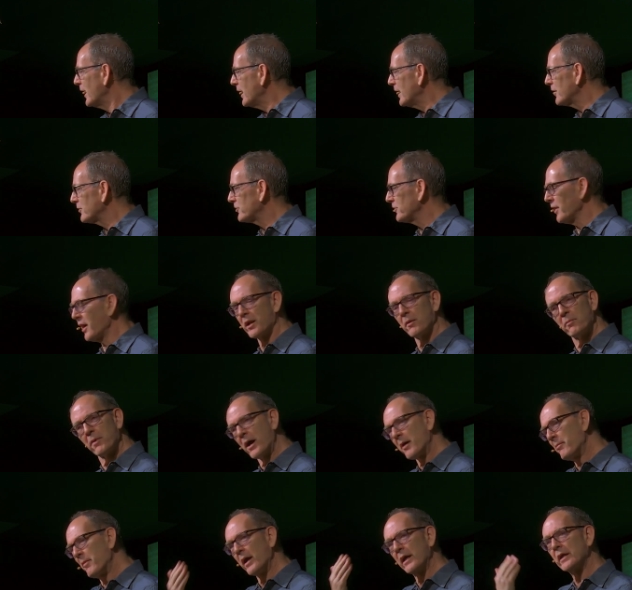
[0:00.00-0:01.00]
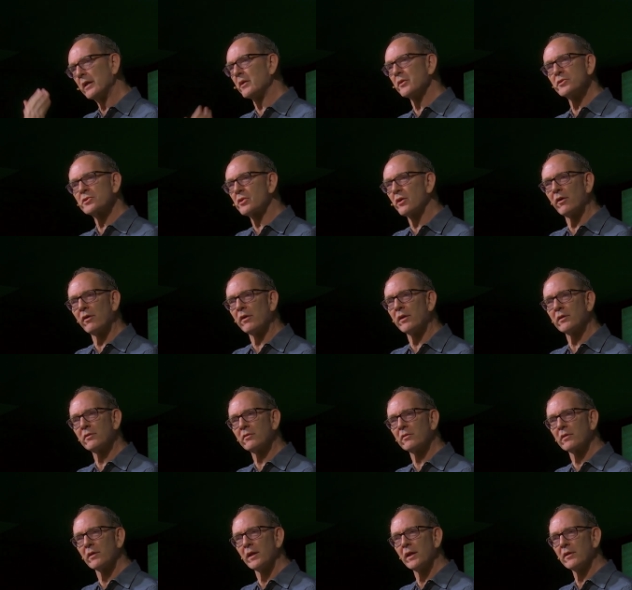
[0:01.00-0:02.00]
It's not about my
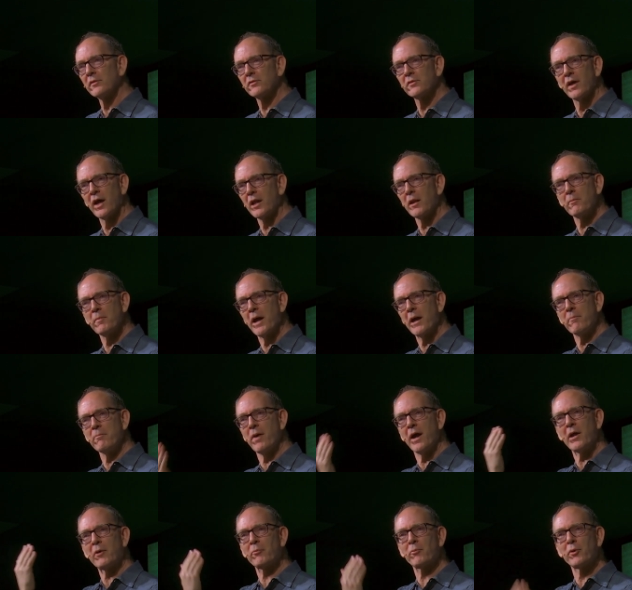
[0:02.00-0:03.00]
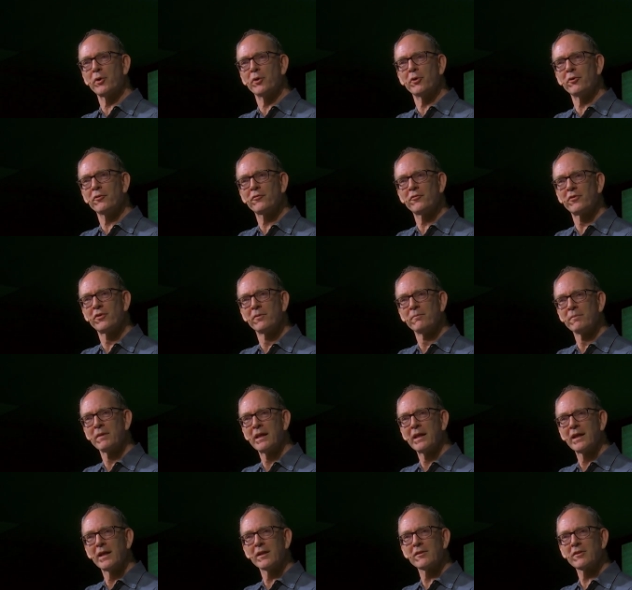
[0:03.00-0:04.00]
insurance. It's not about my roof.
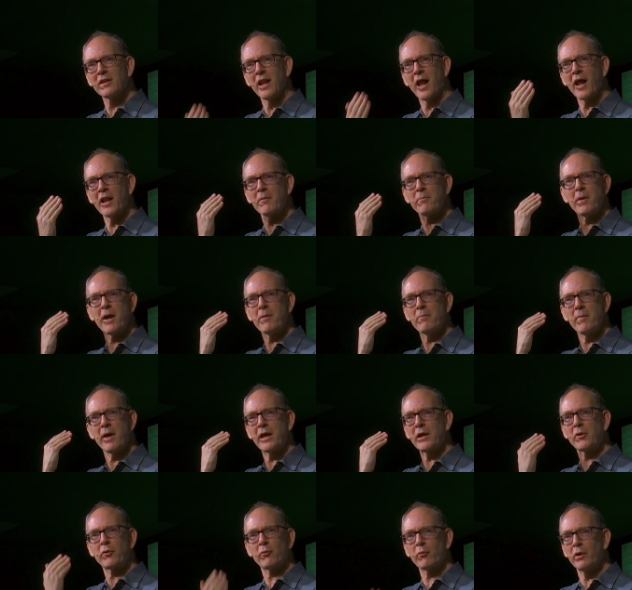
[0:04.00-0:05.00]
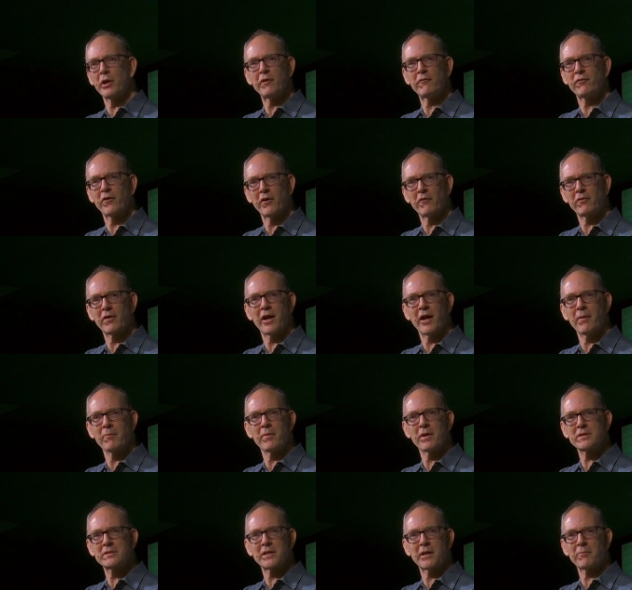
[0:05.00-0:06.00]
It's not about my grief over how
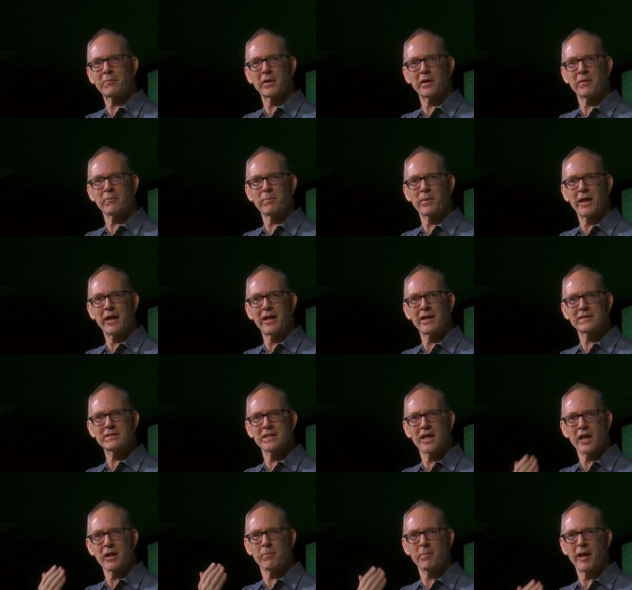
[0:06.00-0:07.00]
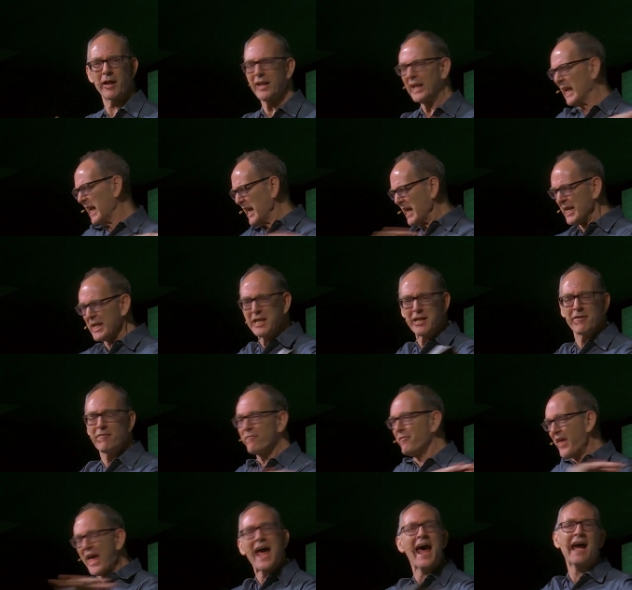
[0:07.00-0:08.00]
much I'm going to pay. It's not about any
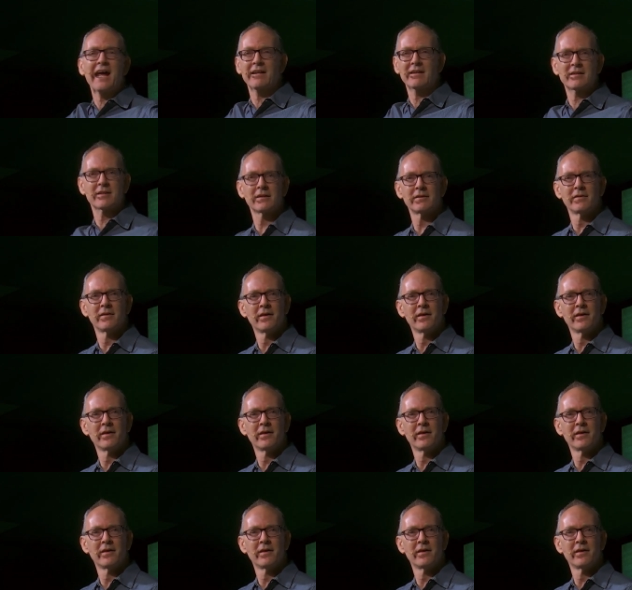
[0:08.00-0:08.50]
of that.